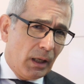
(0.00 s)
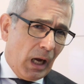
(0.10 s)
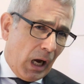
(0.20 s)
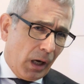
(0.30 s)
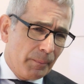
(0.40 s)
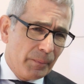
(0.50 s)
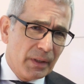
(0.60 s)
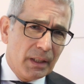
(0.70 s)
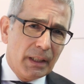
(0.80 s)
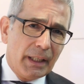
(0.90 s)
are.
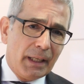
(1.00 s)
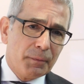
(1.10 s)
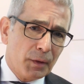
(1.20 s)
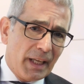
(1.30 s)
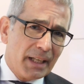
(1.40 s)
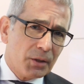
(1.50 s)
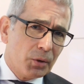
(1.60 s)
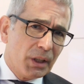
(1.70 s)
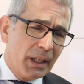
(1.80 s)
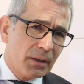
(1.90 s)
And for that you
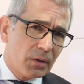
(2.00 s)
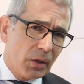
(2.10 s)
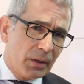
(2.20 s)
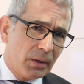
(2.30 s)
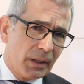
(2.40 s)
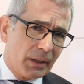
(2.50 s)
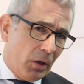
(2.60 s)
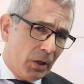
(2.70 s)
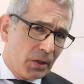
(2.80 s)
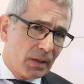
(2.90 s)
need certain
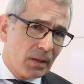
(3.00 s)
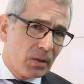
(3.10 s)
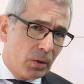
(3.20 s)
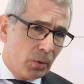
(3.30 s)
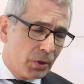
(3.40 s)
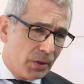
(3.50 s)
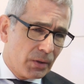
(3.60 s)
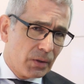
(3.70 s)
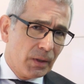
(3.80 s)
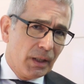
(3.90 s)
technologies and
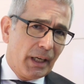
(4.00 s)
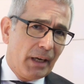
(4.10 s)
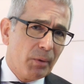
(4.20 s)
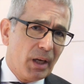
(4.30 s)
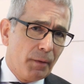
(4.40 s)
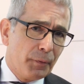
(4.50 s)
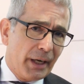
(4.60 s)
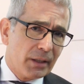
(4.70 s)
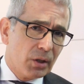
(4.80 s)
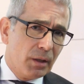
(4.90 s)
solutions. And we offer
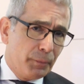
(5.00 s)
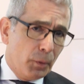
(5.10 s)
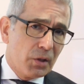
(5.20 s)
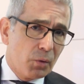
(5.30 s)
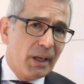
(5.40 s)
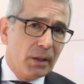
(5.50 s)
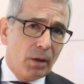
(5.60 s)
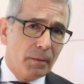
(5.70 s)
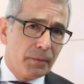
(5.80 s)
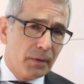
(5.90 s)
actually the full suite
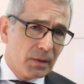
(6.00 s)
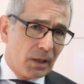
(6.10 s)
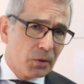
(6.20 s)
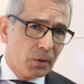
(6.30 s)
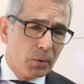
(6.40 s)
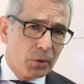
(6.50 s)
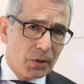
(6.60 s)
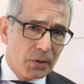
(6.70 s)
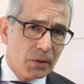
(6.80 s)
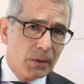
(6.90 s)
of such
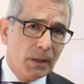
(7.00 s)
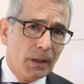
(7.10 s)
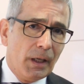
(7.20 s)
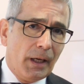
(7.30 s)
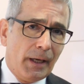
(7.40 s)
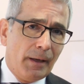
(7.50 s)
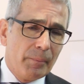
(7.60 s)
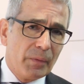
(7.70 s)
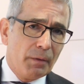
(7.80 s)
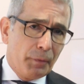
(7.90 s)
solutions.
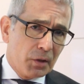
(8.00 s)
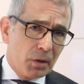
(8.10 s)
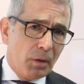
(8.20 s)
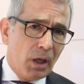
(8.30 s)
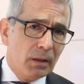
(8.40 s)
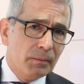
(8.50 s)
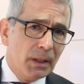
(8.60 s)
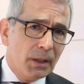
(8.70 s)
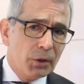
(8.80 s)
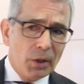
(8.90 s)
First of all,
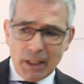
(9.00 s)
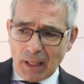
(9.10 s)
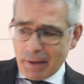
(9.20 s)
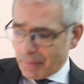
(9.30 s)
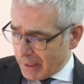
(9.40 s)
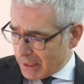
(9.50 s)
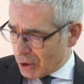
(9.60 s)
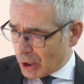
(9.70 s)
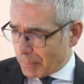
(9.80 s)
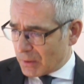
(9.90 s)
you need RFID
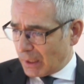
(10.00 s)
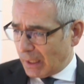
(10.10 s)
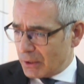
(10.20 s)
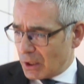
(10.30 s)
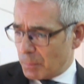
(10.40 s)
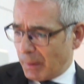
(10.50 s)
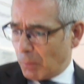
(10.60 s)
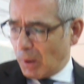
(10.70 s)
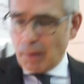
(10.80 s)
chips, and I just picked one